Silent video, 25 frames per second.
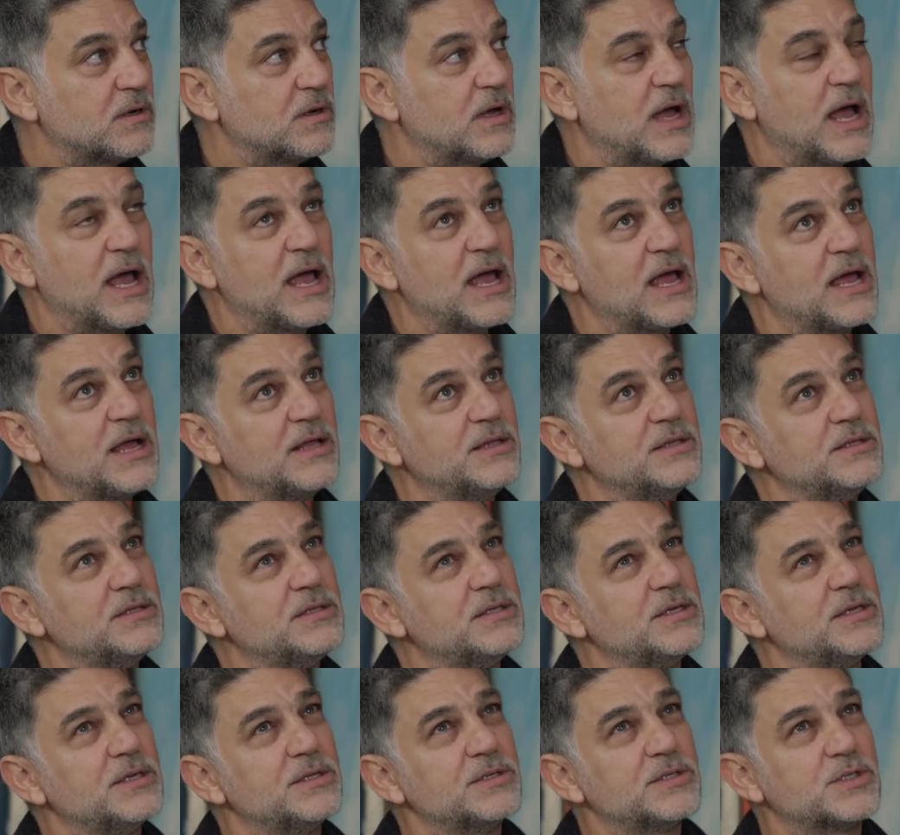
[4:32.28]
and
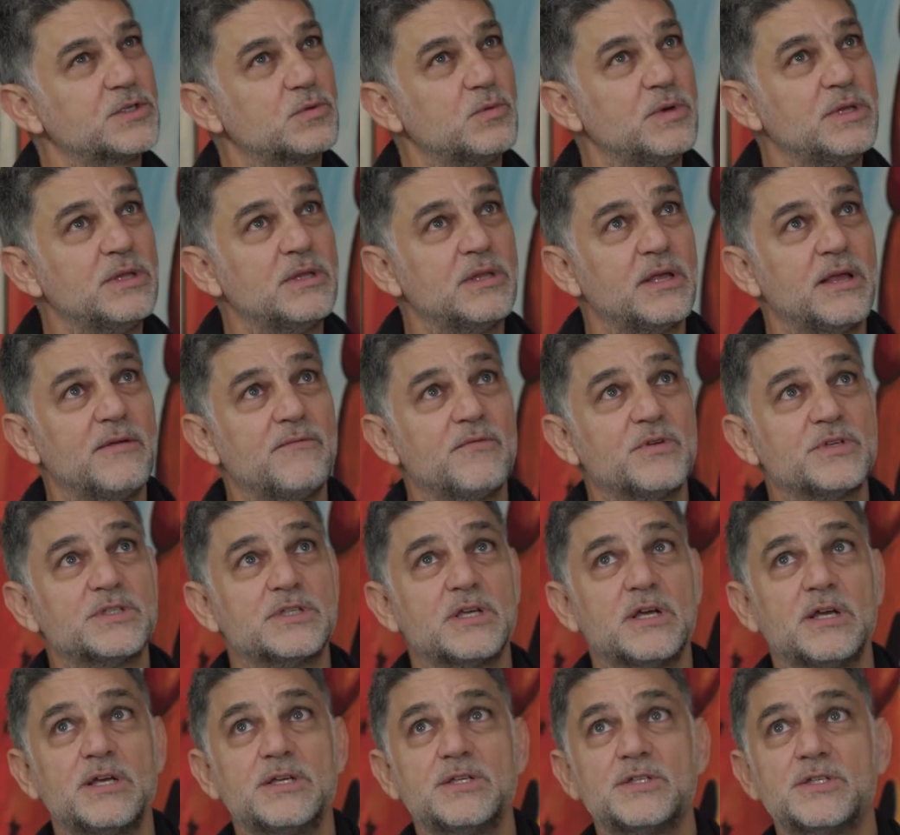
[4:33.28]
in Sweden they
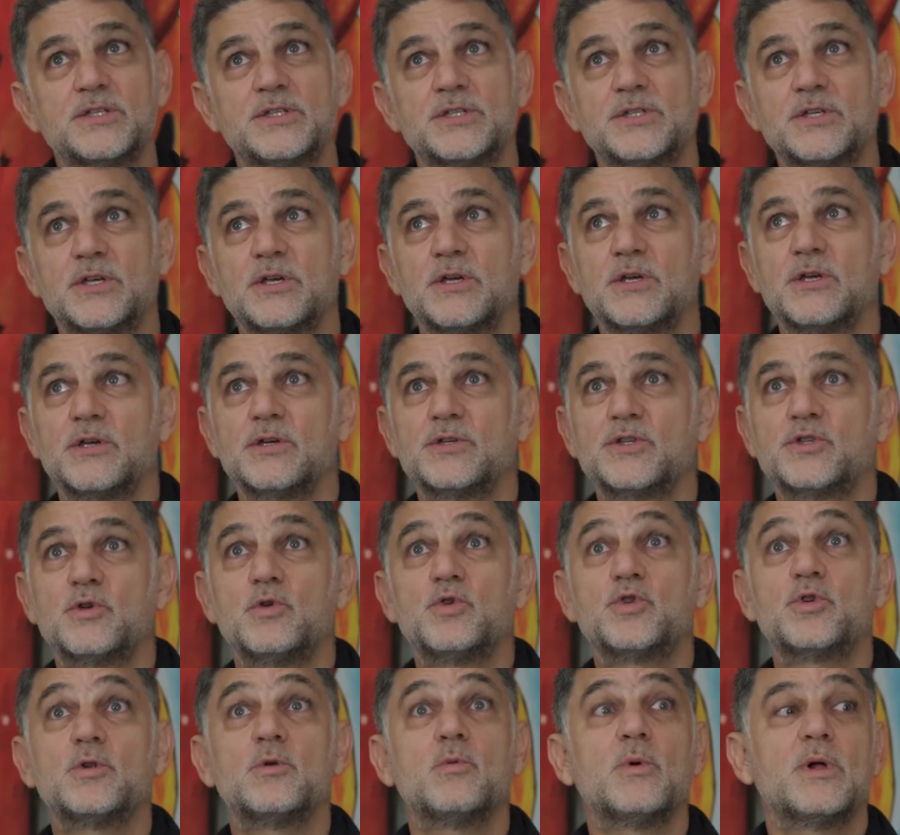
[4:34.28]
emphasize
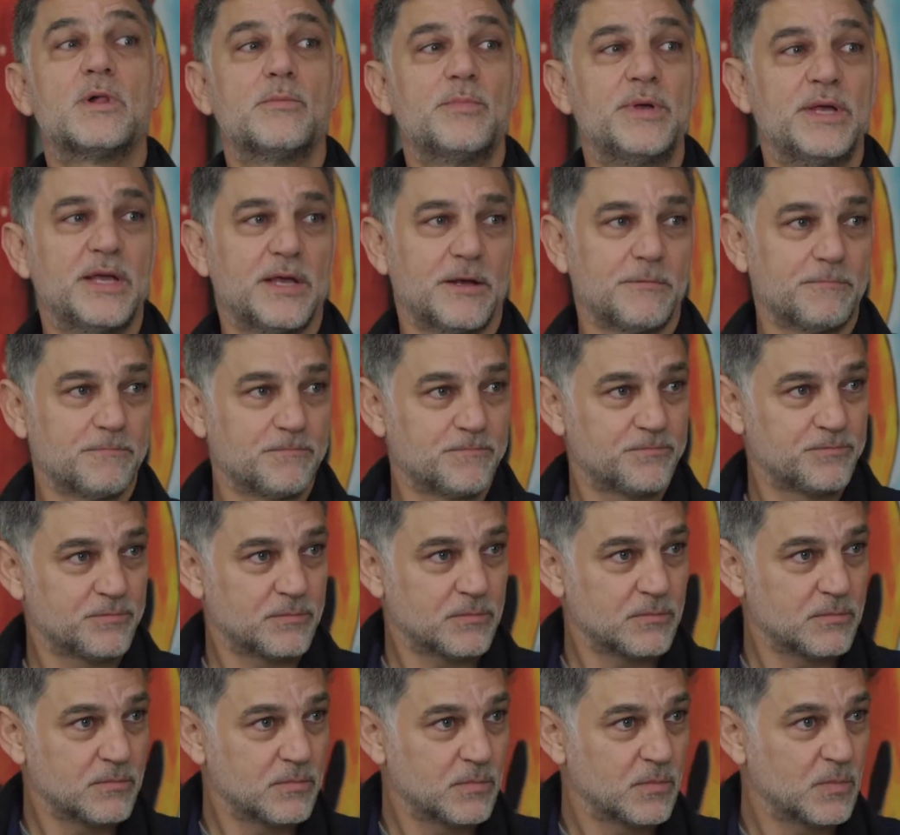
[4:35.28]
social well-being,
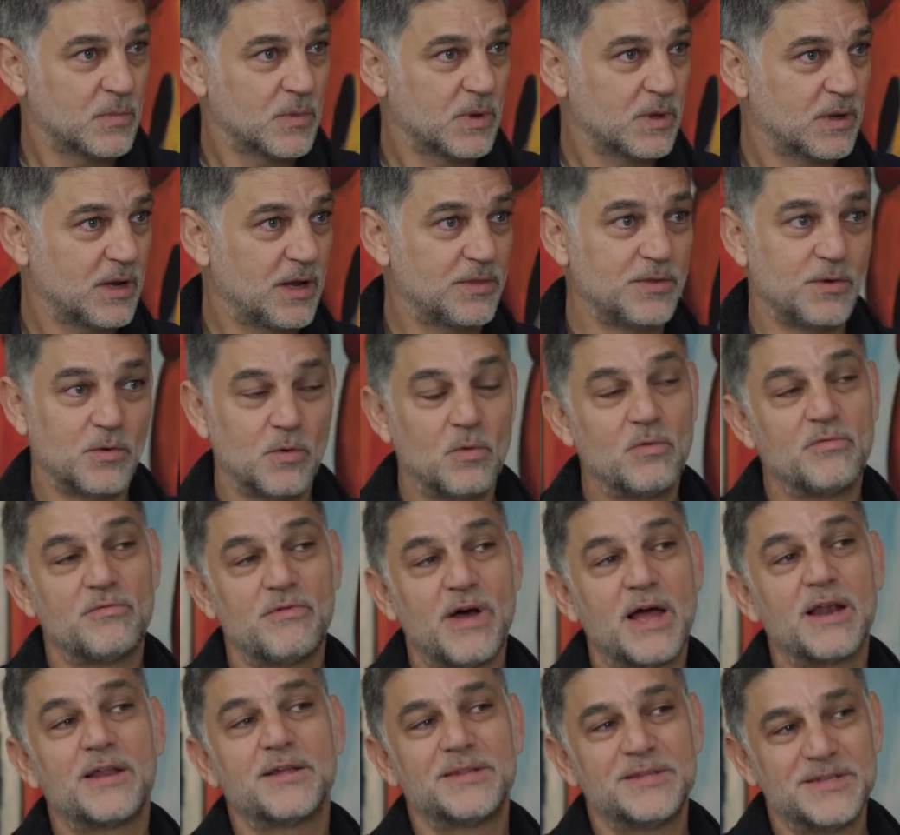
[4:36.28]
and they're all
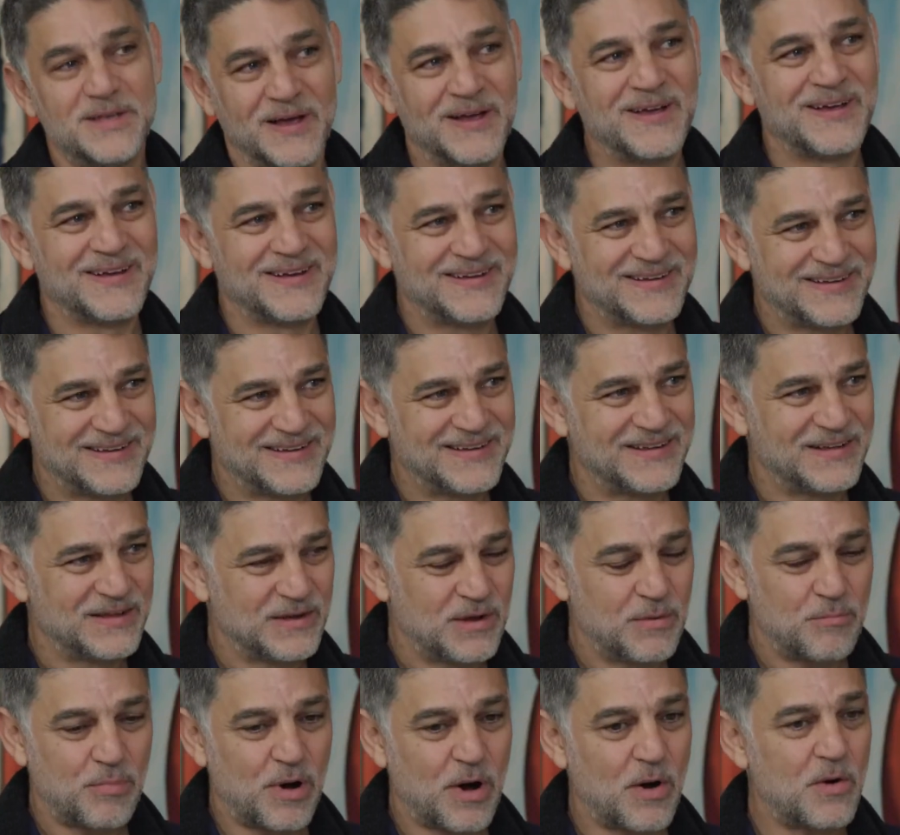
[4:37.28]
valid
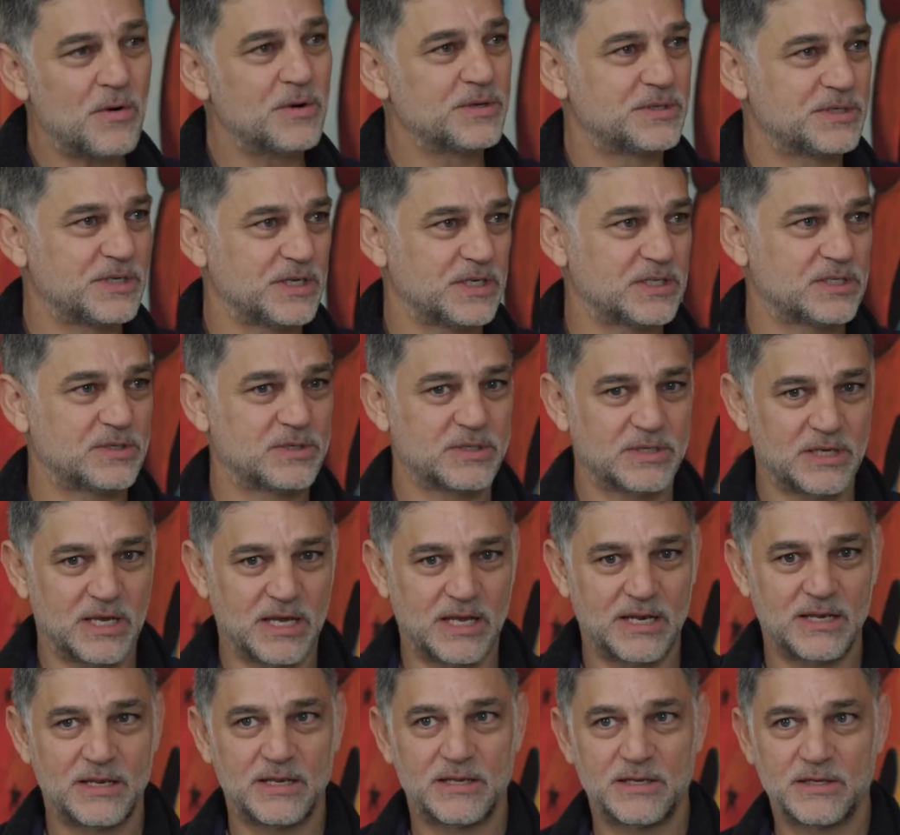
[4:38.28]
priorities,
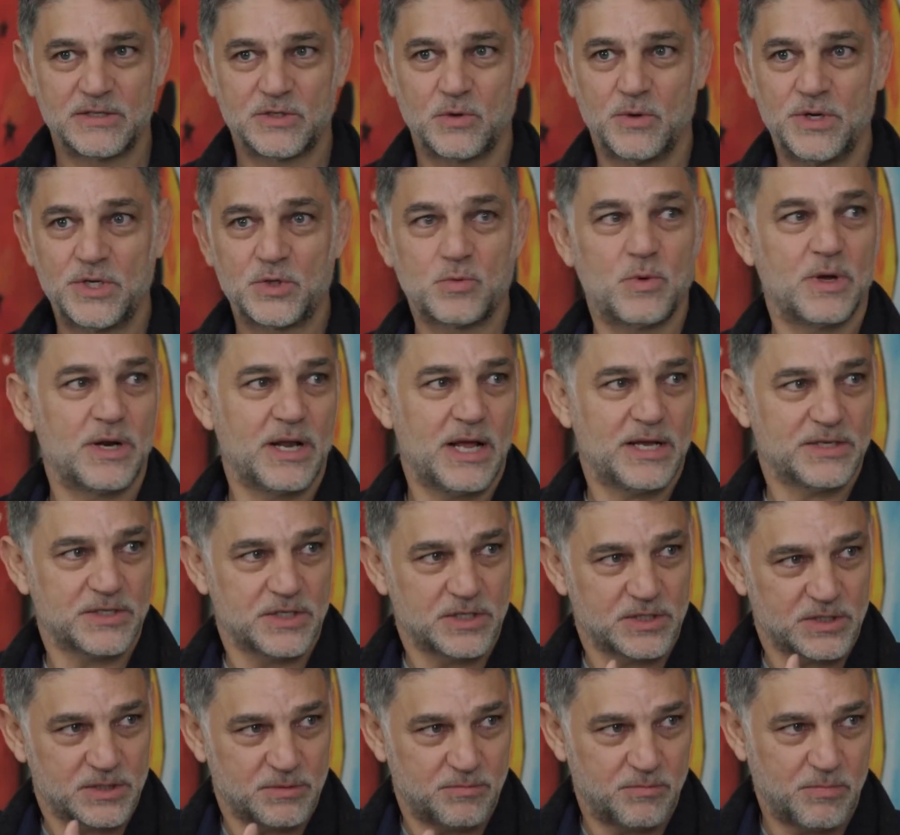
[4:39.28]
and so each one has
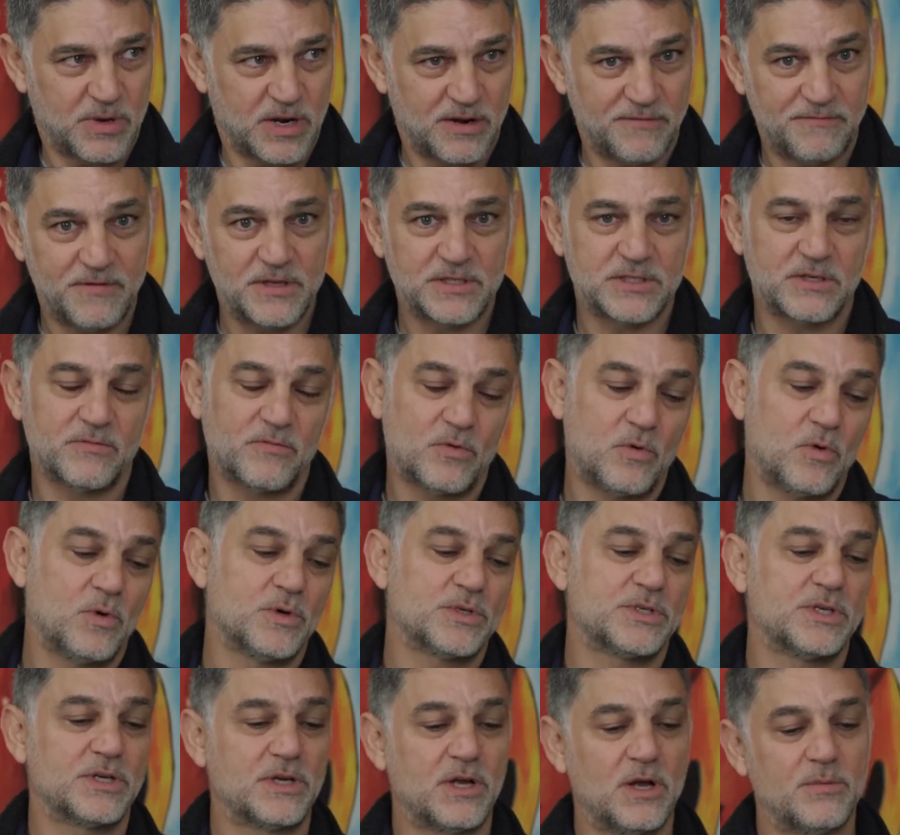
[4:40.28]
its benefits. Of
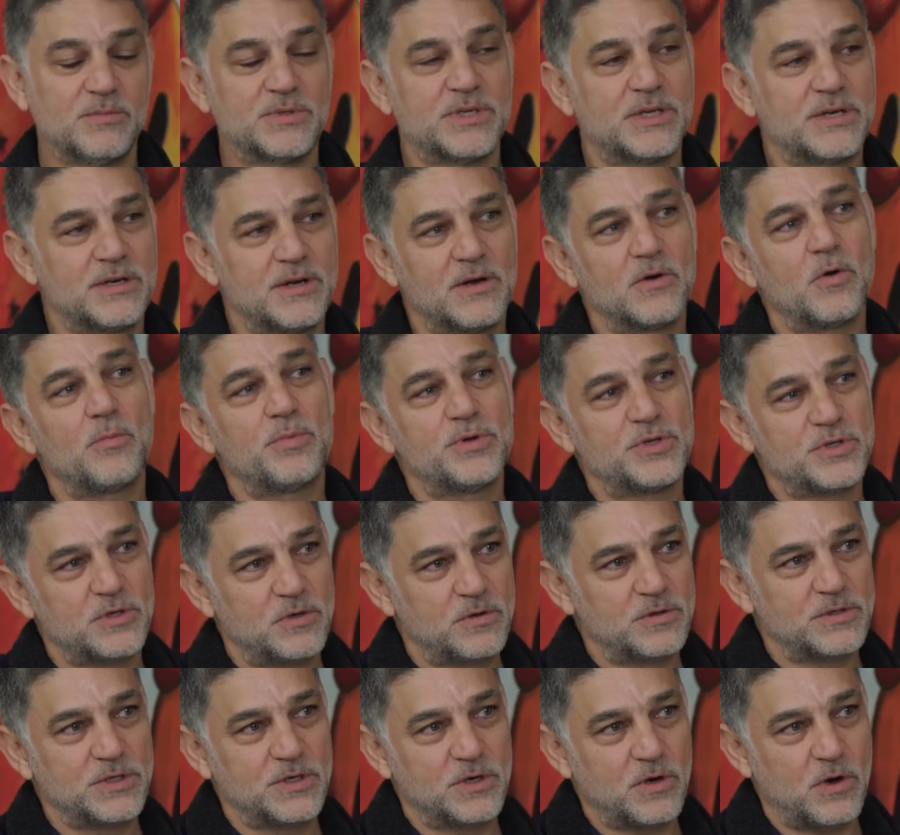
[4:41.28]
course, it comes at an
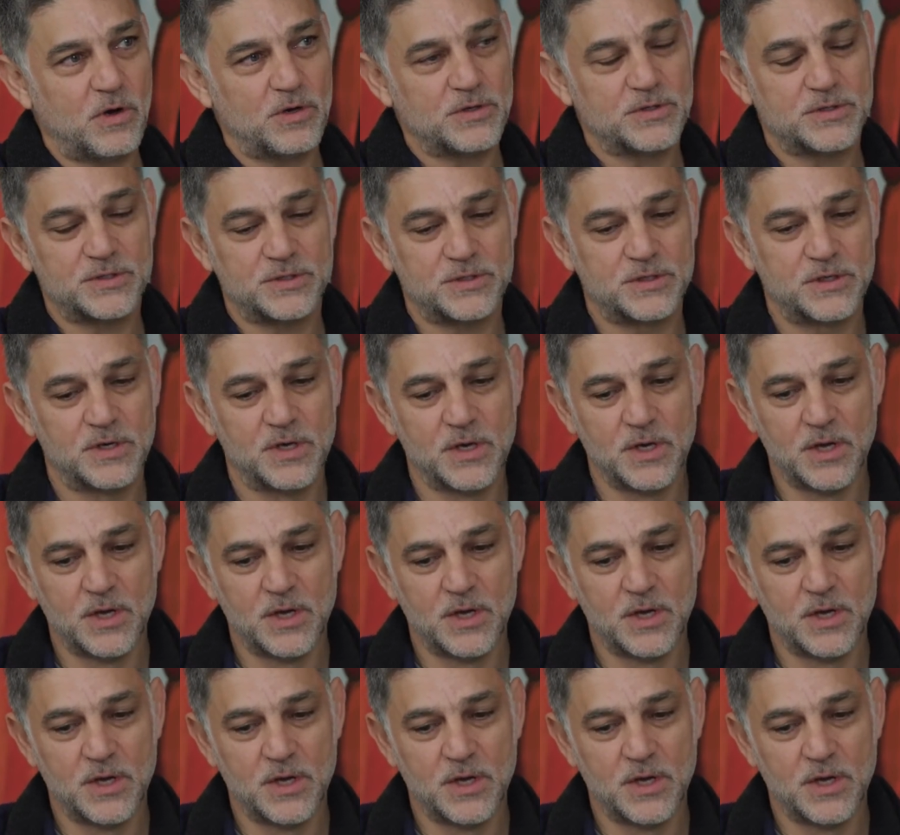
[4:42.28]
opportunity cost.